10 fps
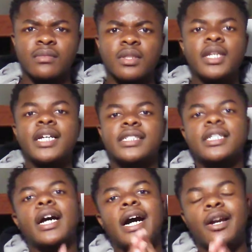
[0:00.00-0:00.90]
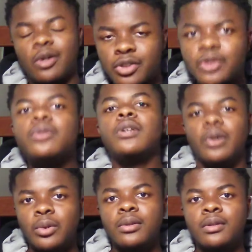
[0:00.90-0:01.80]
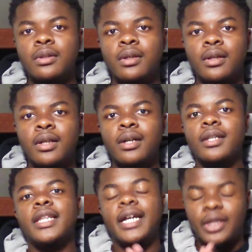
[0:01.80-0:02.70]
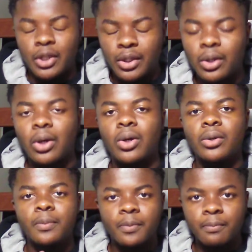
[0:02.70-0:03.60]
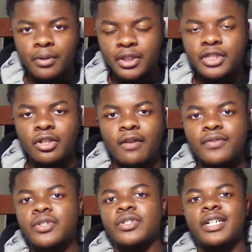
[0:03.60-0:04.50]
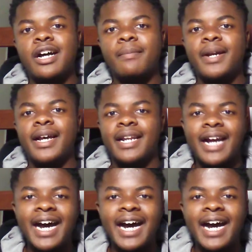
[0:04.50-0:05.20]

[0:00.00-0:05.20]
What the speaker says: Yes, I also know that all police officers are not bad.